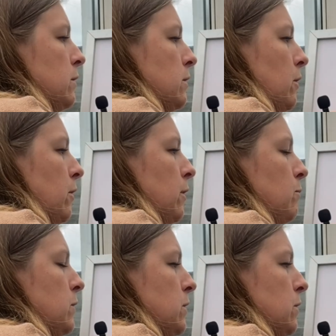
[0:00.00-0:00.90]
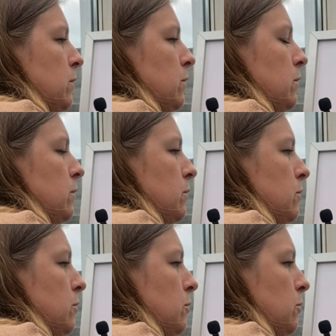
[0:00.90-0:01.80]
times
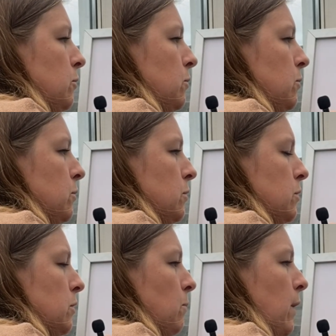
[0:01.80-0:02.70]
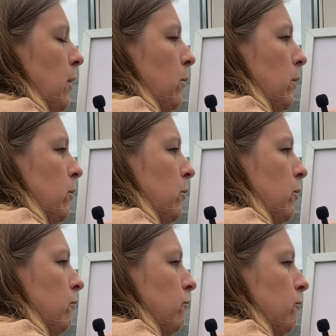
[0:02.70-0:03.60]
2 to the power
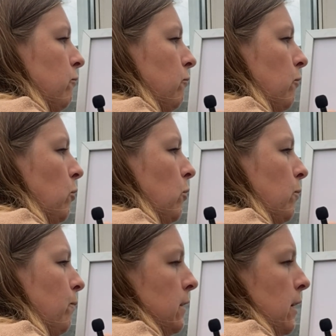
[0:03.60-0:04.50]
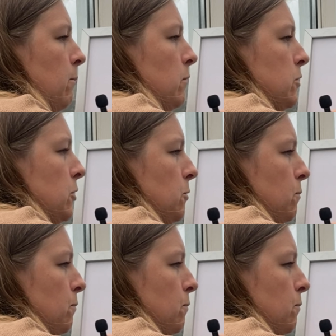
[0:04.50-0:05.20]
of 4. Keep the 2.